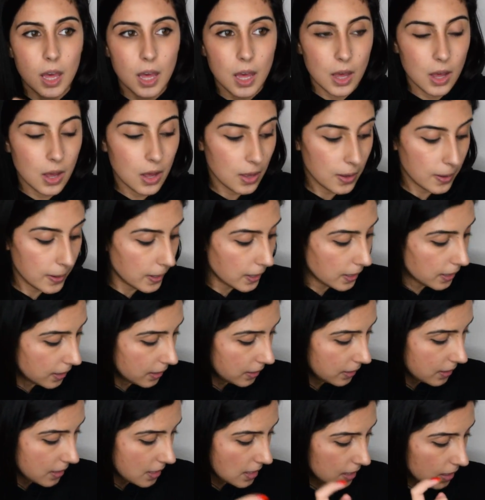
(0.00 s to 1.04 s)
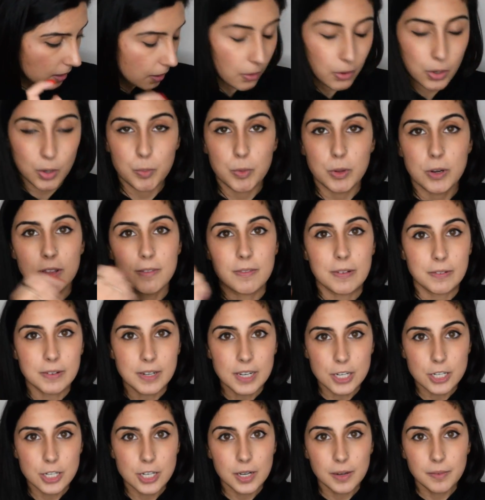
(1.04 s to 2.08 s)
on the Huda Beauty
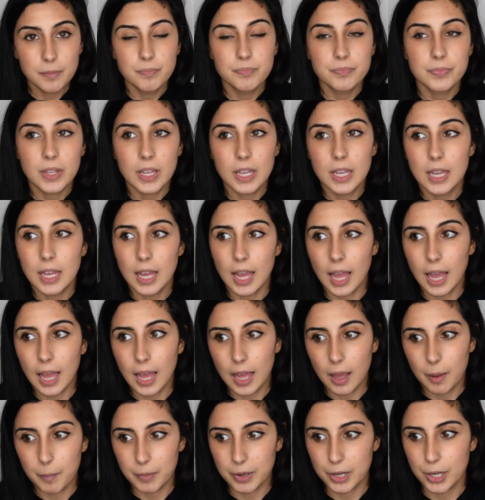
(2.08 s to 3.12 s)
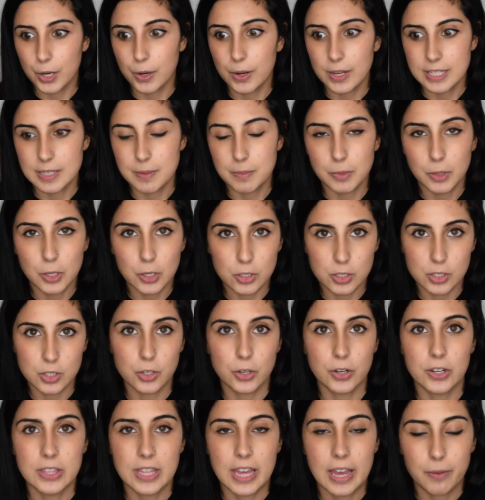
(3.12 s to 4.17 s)
Foundation. I'm going to create some looks
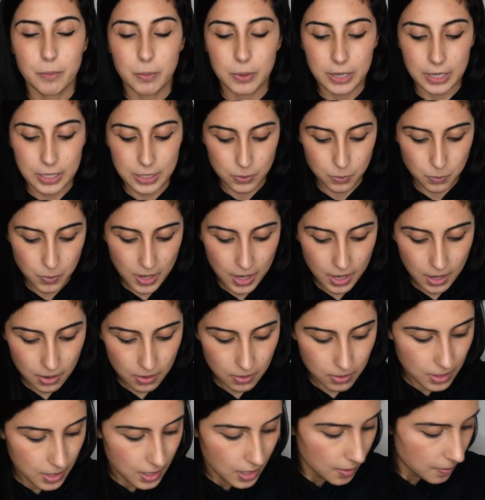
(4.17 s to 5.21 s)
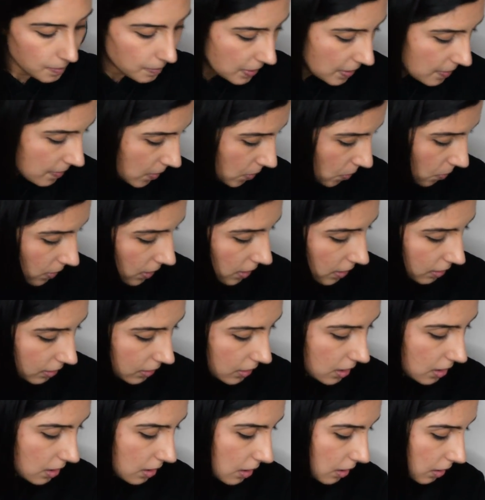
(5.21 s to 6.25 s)
during that one as well, maybe with
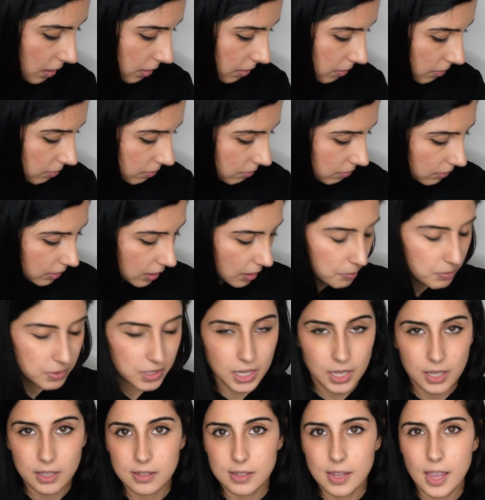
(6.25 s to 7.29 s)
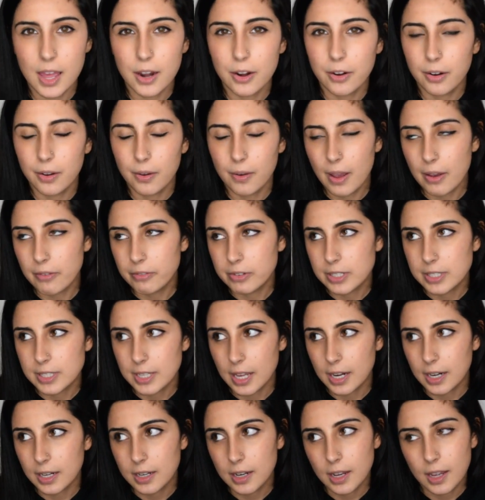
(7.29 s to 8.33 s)
the Liptins. I don't know, haven't
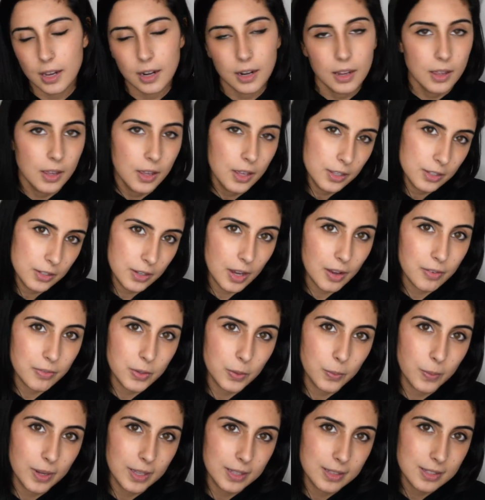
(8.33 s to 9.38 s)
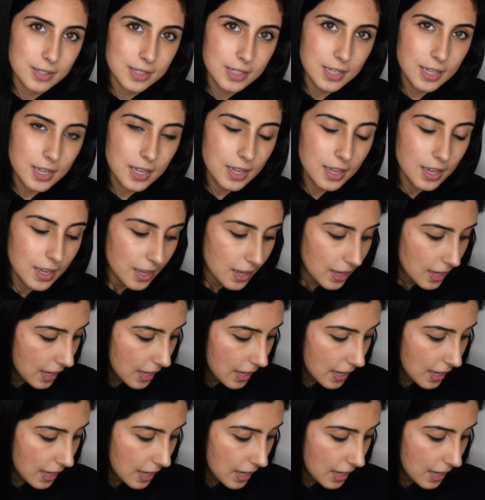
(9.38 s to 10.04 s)
decided yet. You'll have to wait and see.